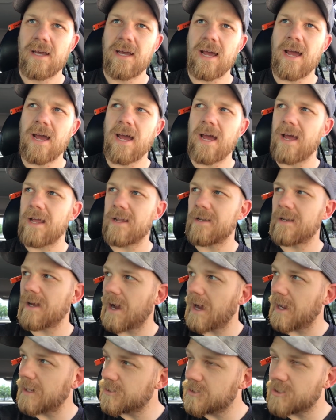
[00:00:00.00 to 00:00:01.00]
And
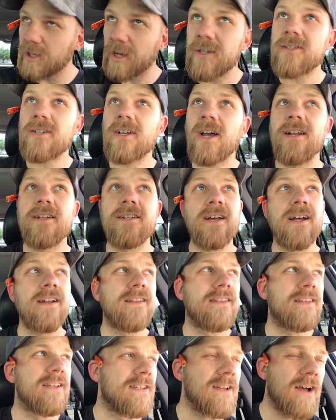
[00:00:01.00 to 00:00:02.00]
I just got done
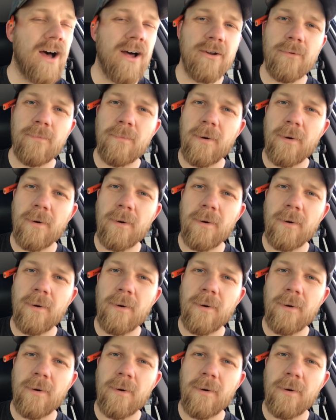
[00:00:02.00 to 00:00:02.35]
at this auto